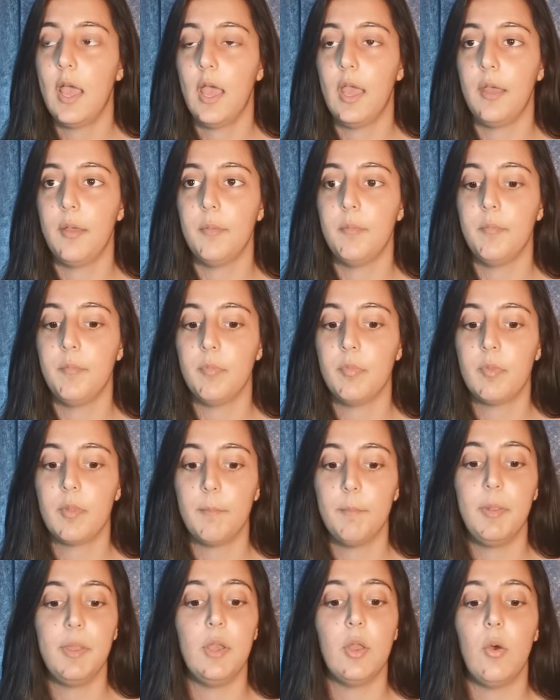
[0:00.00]

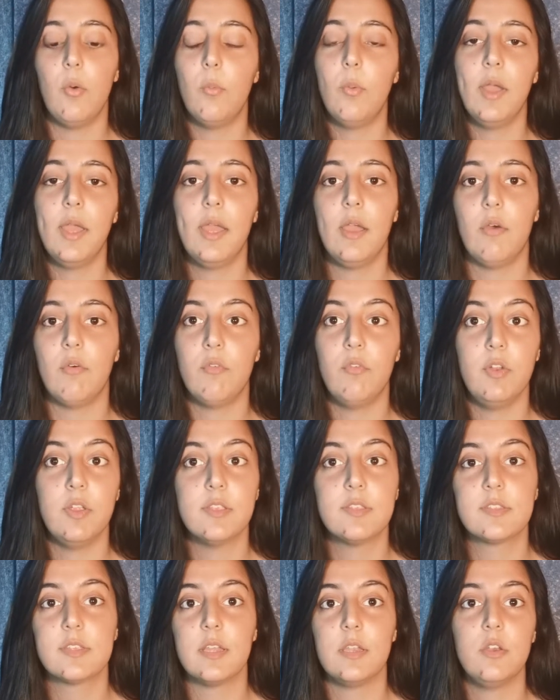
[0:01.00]
been aware of
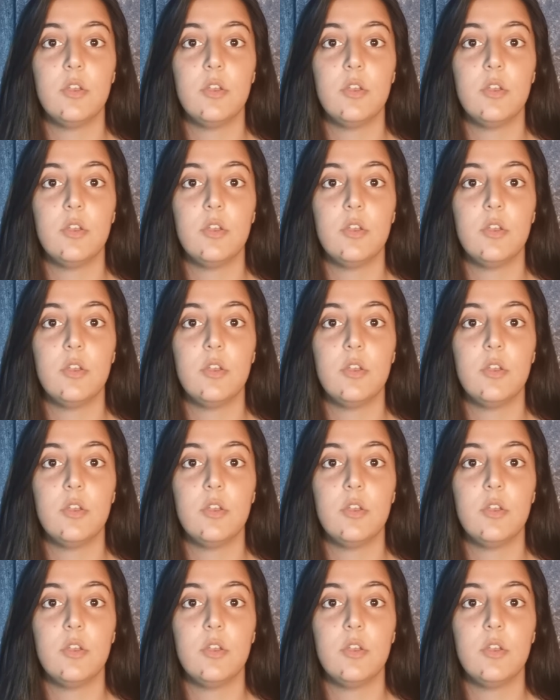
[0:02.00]
risk